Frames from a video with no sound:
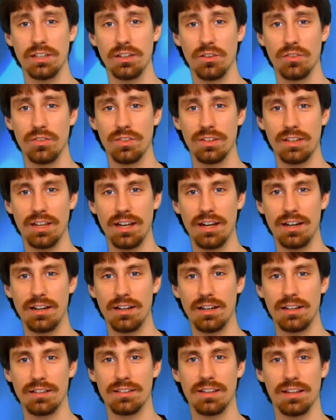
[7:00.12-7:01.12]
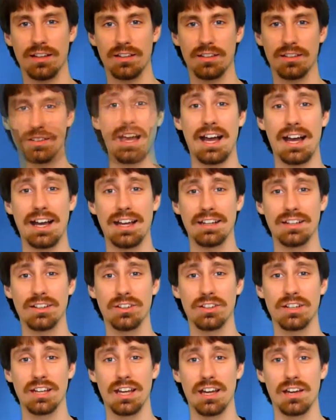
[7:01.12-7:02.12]
over there, and second, I
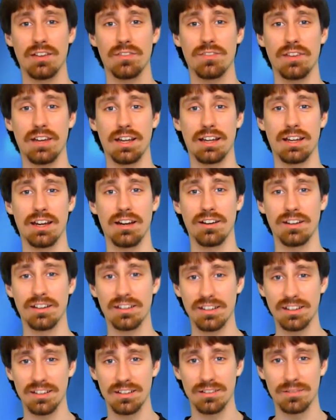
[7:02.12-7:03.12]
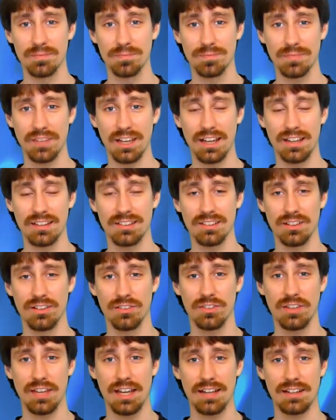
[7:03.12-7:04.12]
don't have a character as
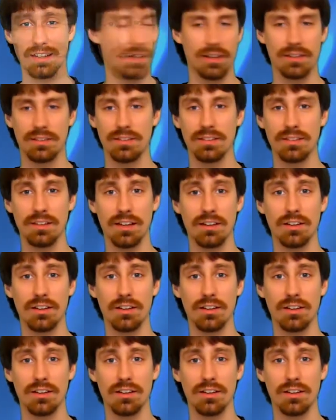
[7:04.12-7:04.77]
of yet. And since I